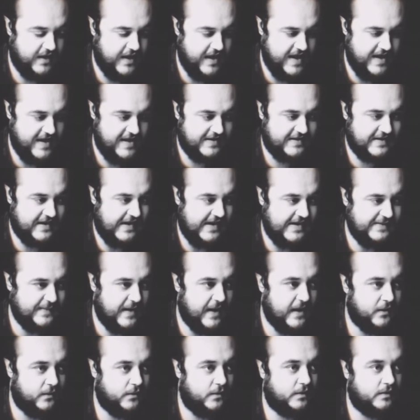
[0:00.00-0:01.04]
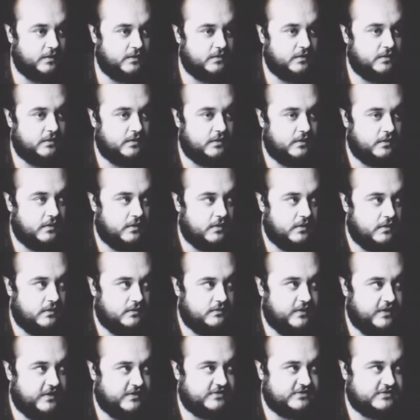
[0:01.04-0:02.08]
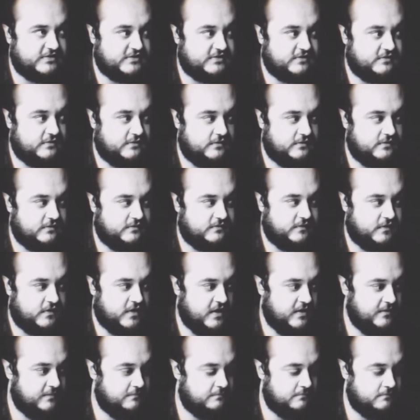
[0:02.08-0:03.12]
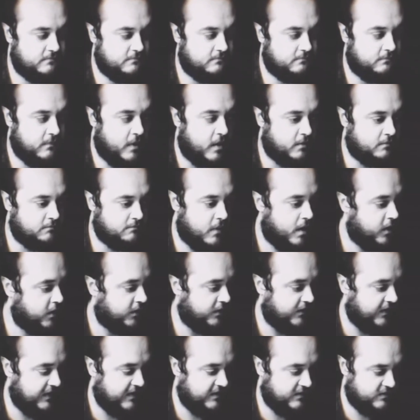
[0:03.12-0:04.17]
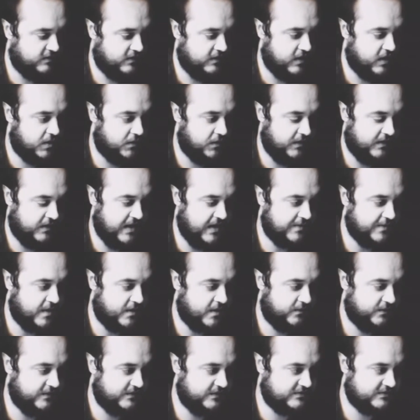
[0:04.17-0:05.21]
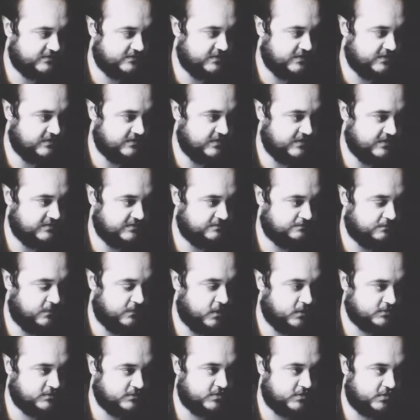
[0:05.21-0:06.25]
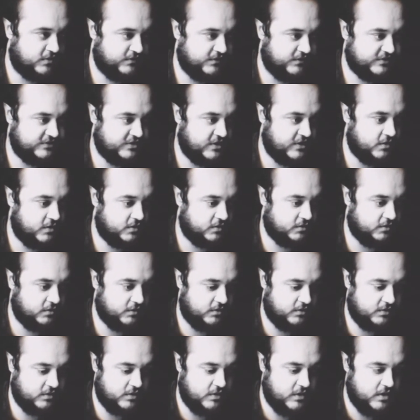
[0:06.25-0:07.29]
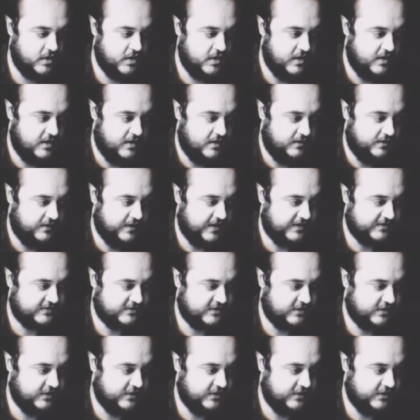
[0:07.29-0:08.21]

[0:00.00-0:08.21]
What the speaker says: it came out this fucking monolith, you know. It came out this monster of a song that